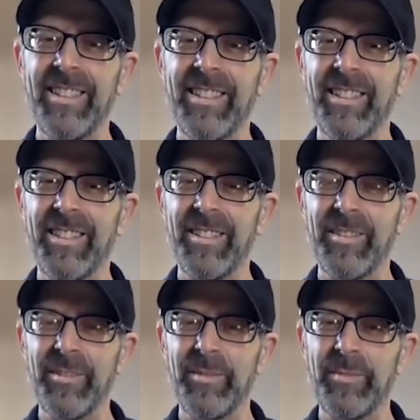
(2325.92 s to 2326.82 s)

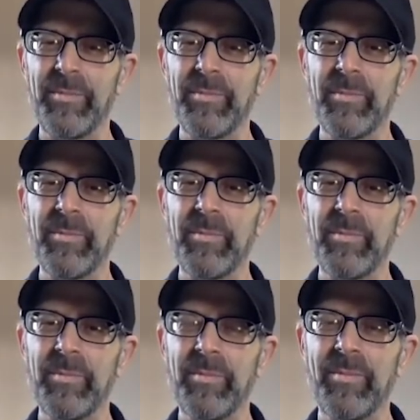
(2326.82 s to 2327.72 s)

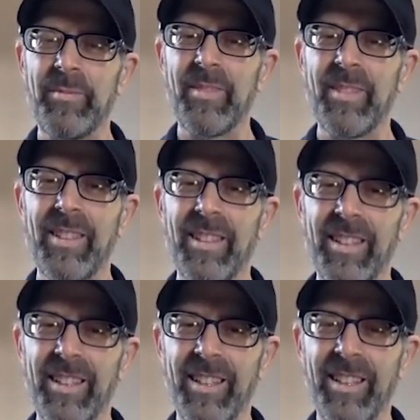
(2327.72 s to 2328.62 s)

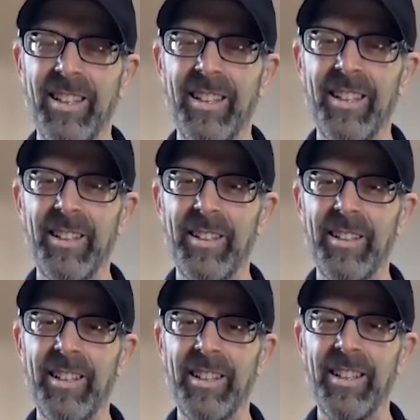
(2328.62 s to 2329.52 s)

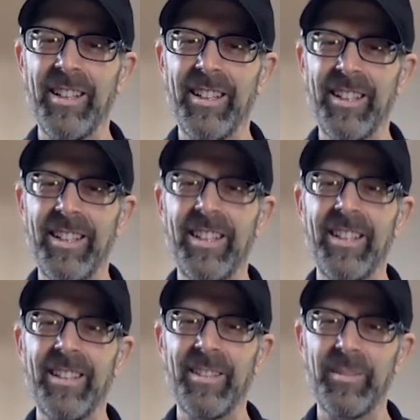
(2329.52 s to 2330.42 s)

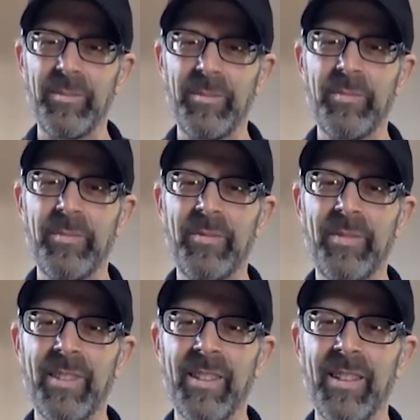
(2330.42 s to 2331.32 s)

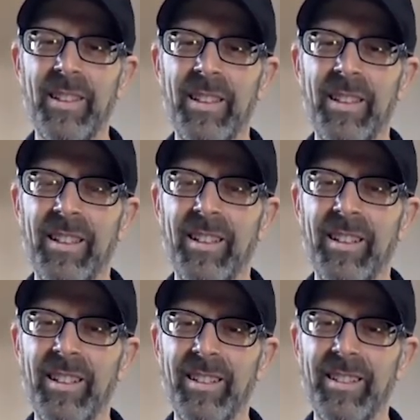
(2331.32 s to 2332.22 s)

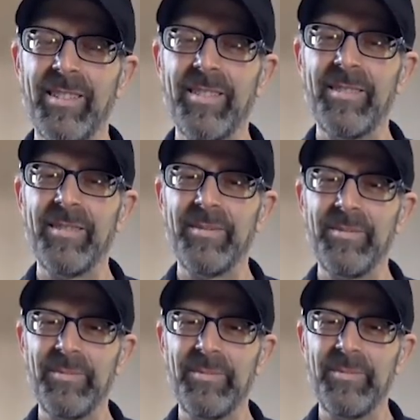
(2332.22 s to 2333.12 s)

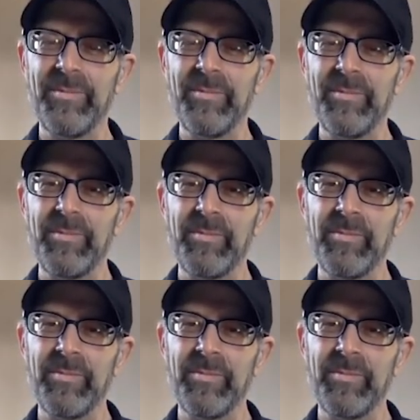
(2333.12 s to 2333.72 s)
(not speaking)